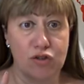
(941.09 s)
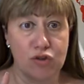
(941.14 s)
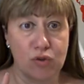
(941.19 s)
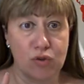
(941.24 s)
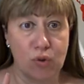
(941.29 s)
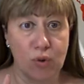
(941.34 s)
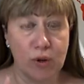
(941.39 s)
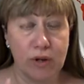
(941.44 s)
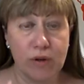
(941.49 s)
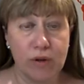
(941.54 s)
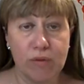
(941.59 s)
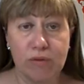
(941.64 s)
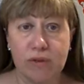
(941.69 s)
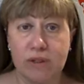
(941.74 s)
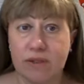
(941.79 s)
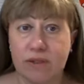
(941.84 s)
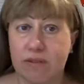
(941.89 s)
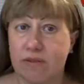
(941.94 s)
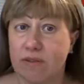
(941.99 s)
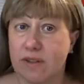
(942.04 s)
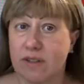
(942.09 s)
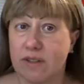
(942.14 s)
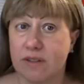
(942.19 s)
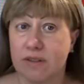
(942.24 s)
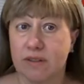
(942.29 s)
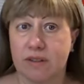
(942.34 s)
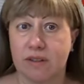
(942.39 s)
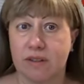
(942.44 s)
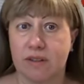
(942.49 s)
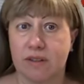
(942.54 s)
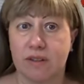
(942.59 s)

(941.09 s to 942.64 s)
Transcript: joy of living,